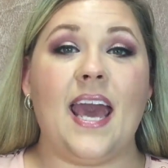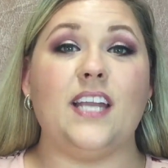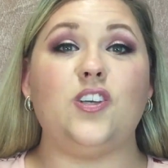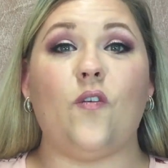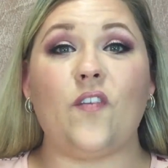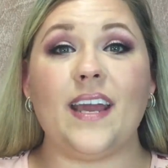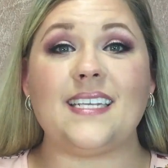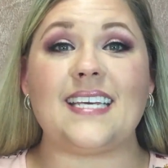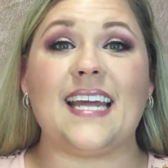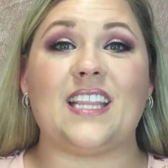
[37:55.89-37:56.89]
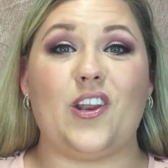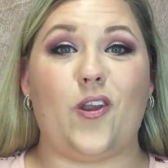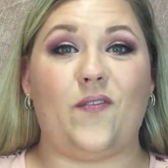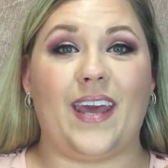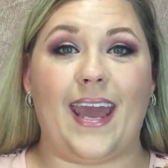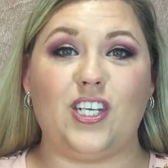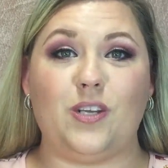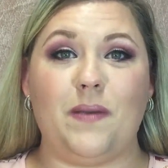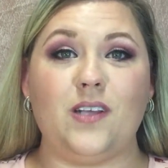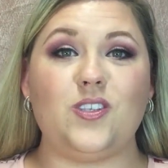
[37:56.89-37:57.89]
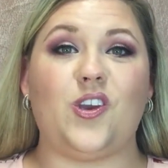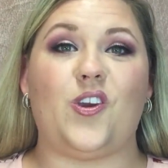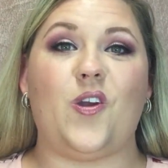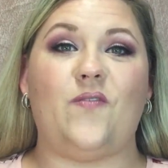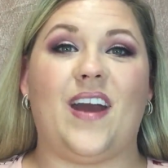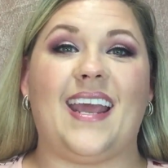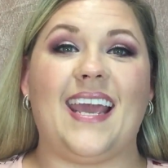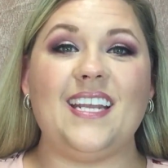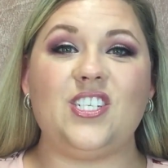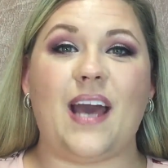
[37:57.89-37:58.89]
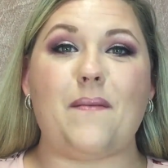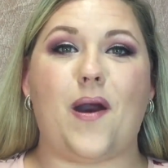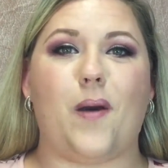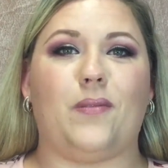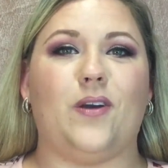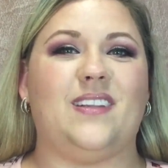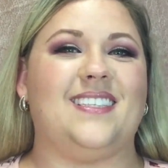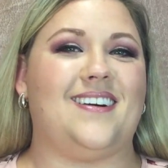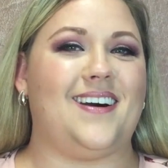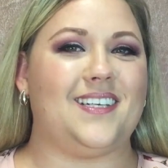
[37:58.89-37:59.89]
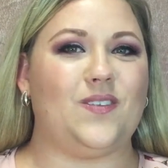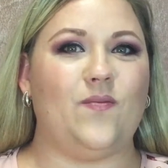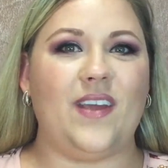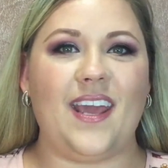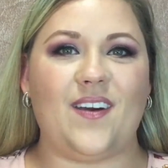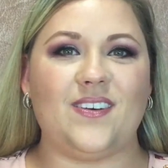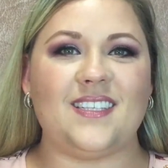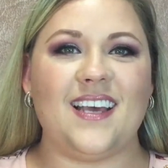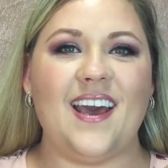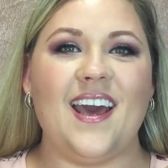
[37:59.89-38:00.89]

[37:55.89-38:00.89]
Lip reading: and don't forget to hit the notification bell so you're notified each time I upload these awesome videos.